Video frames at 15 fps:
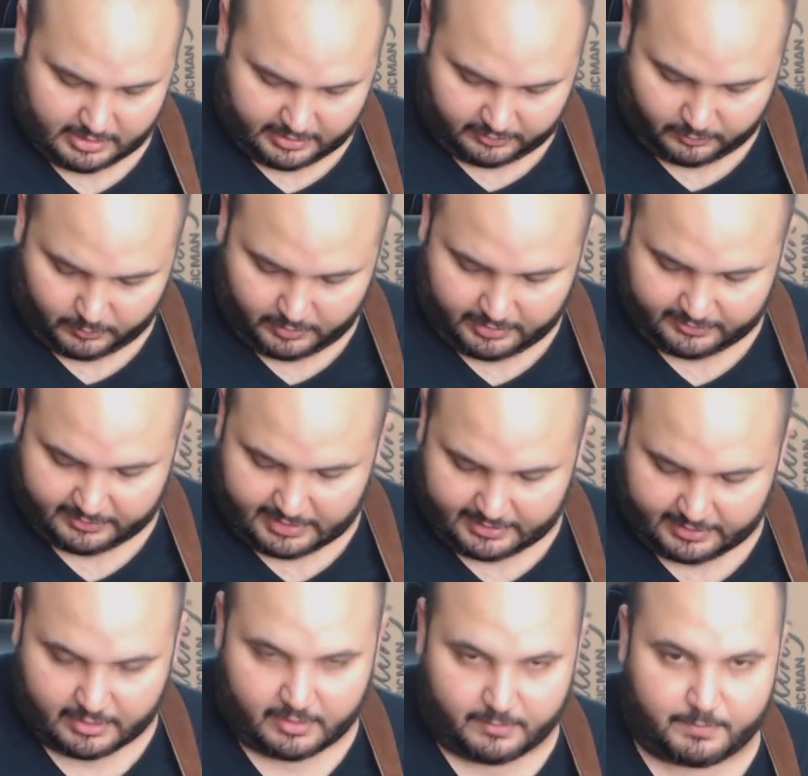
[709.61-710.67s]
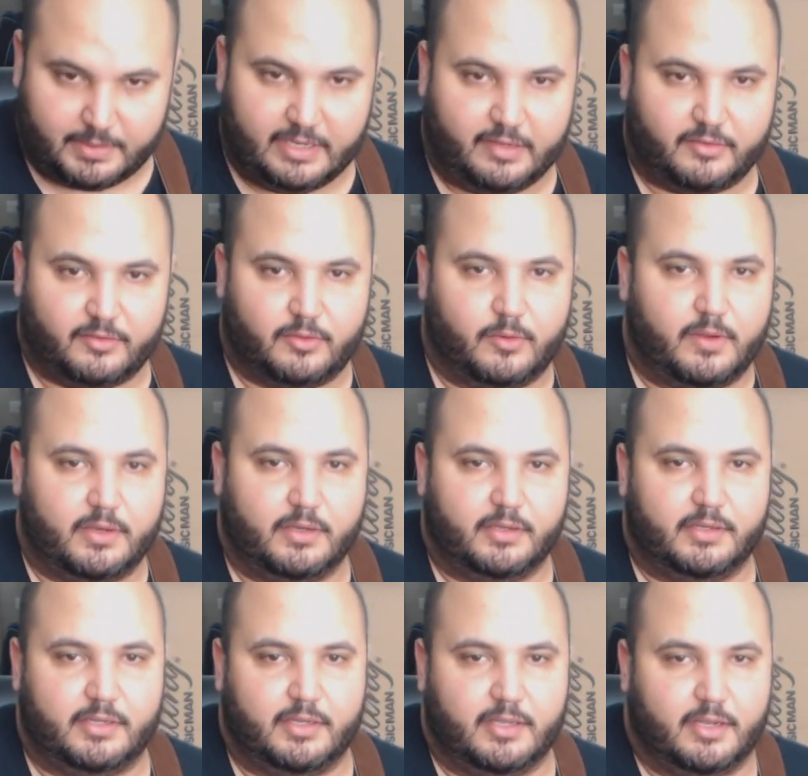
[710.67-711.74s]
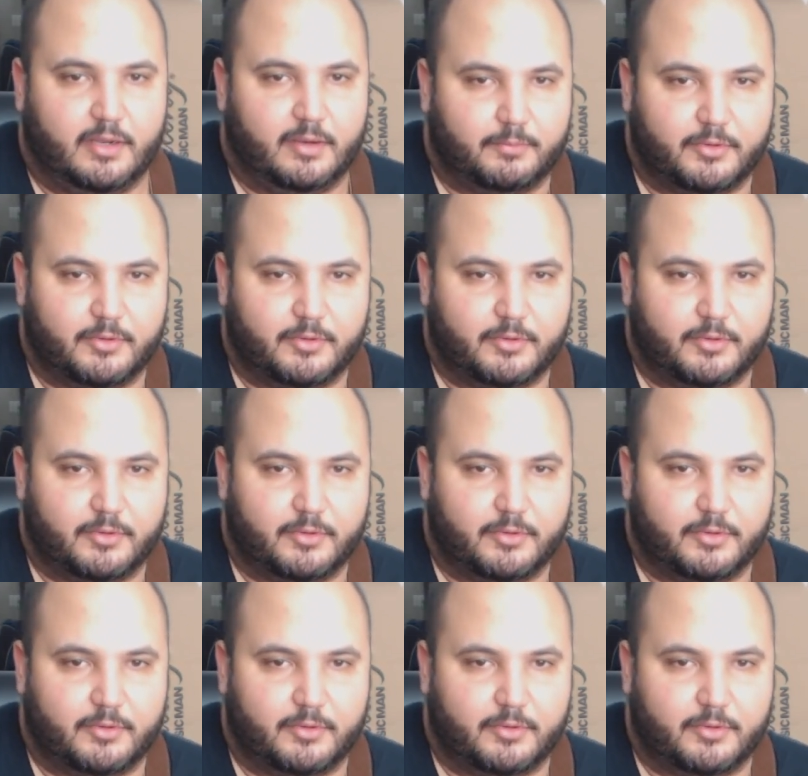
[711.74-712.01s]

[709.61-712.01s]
as well as adding a piezo on the